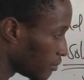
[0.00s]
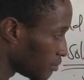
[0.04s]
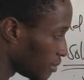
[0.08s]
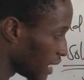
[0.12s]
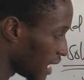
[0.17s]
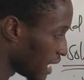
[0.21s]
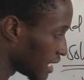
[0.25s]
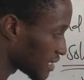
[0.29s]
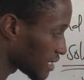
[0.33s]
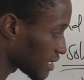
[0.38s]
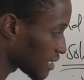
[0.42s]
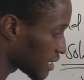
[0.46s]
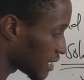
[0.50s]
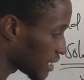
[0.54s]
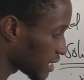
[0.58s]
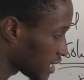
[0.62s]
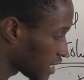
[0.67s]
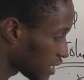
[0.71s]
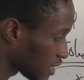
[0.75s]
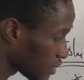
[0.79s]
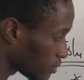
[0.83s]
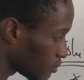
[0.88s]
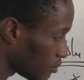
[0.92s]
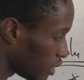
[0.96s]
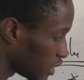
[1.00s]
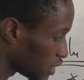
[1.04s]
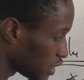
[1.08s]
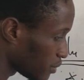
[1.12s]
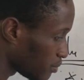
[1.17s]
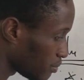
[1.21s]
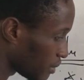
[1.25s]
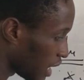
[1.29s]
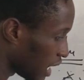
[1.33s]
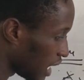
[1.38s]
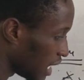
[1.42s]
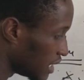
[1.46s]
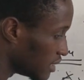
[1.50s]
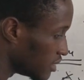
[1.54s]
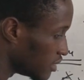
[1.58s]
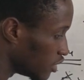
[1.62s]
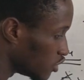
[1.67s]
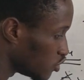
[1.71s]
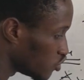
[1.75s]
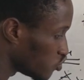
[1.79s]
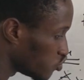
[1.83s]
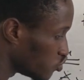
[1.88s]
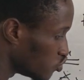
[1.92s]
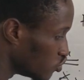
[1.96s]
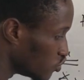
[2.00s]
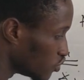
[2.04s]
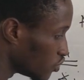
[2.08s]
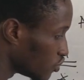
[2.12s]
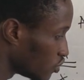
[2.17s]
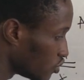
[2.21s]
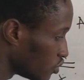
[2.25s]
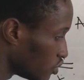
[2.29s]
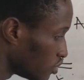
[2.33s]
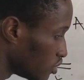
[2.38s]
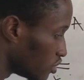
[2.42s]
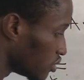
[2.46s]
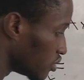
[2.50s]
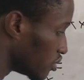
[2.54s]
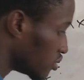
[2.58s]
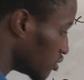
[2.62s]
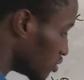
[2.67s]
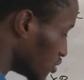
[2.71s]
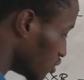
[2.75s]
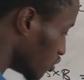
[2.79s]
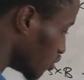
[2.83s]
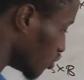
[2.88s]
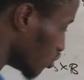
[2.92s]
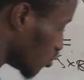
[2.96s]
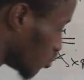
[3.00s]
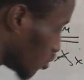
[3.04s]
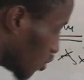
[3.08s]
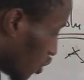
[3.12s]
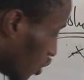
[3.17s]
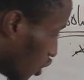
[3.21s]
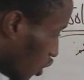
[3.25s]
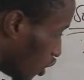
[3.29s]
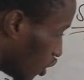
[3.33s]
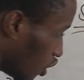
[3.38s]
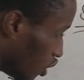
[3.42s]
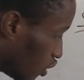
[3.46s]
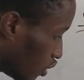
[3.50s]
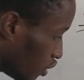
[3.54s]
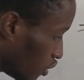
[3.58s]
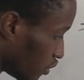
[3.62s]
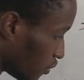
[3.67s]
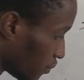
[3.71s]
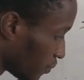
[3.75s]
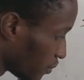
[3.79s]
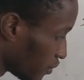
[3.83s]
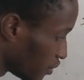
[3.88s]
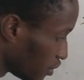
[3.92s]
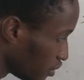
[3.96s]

plus 6 multiplying the 2. So